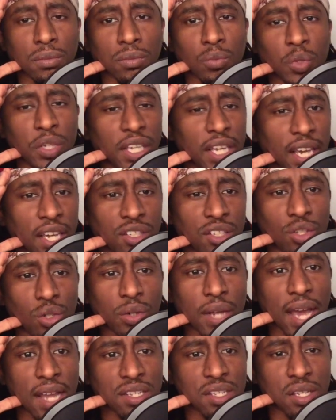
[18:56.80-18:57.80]
We can't do
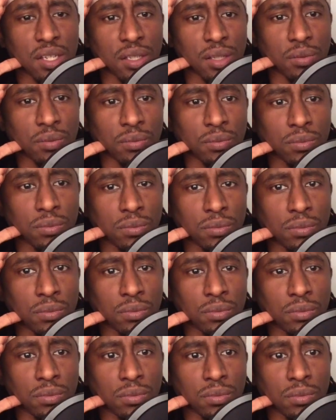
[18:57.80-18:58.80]
that to them.
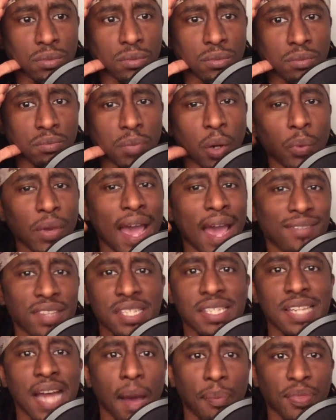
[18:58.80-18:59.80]
But we have
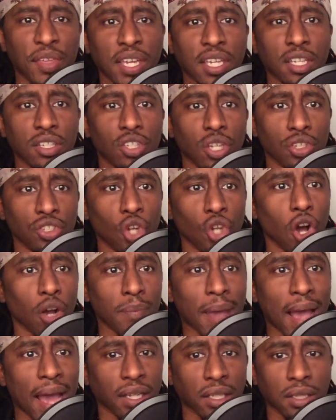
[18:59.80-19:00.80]
to stop thinking
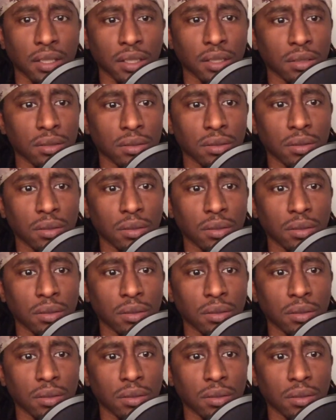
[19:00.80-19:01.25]
dogmatically.